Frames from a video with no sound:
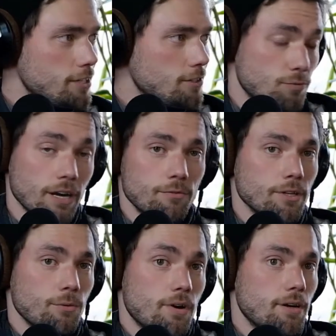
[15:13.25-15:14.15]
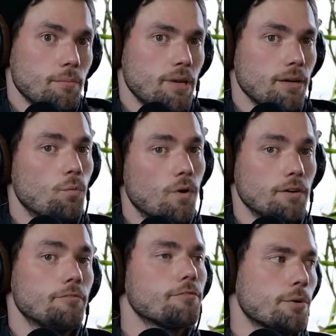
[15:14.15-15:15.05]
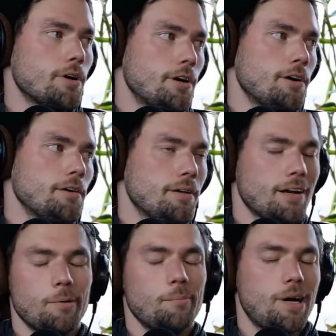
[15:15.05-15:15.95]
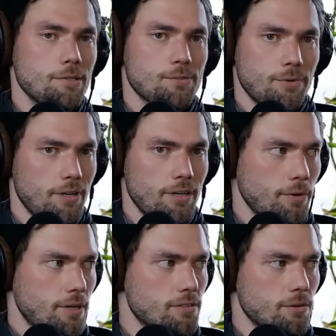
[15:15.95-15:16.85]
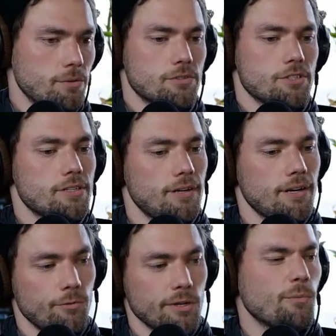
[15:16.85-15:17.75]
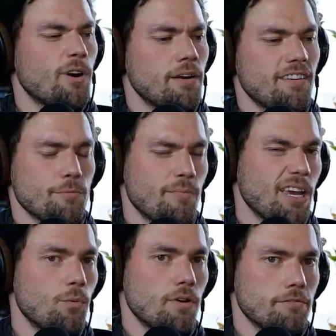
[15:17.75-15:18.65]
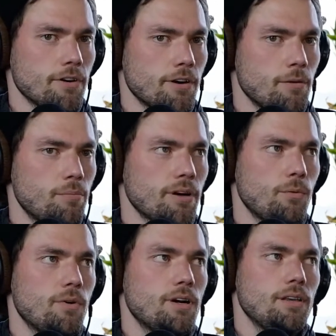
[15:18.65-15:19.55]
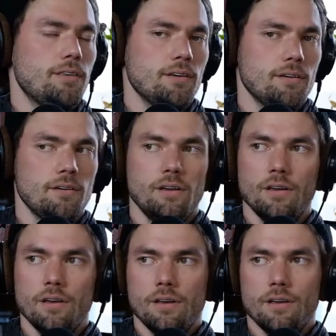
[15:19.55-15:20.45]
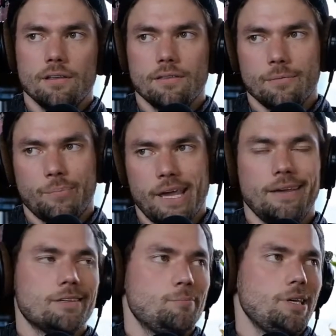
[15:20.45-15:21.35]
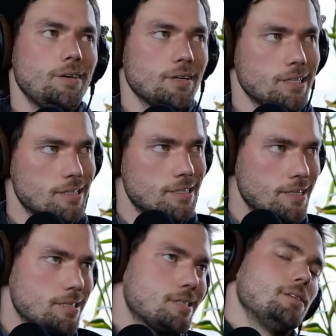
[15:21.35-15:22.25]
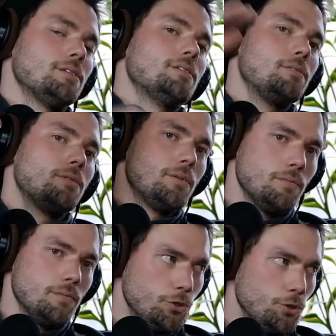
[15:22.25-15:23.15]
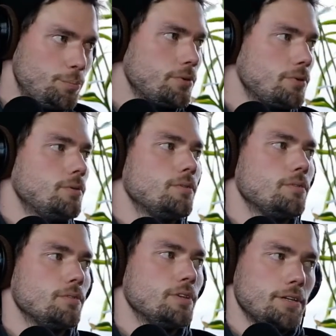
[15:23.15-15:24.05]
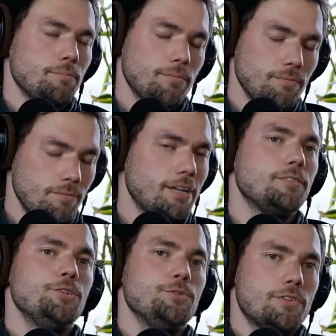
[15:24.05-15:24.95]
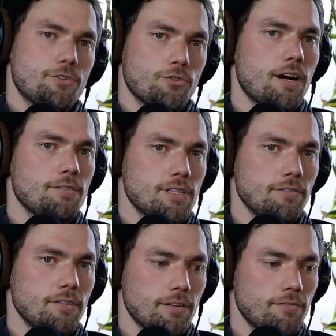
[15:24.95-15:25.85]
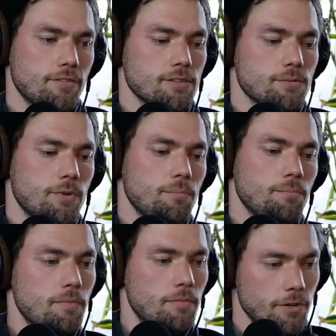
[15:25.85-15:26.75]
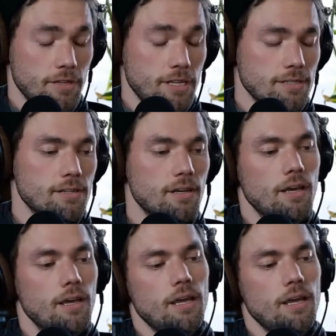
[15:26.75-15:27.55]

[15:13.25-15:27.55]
So I really wanted to make one for her, and I'm a mama's boy anyway. So it was just, I really wanted to make one for her, but I wanted the paint to be a consistent loop. I used the troughs and everything for this one, or these.